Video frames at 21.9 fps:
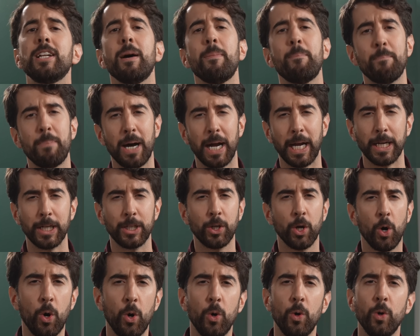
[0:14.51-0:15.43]
up by
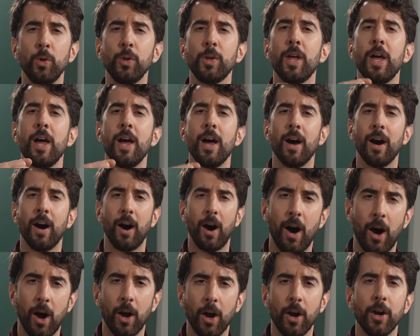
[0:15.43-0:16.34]
cold,
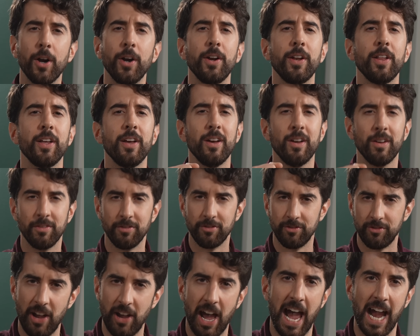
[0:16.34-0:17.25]
hard
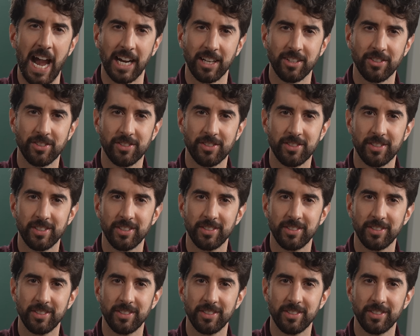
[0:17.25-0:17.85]
facts.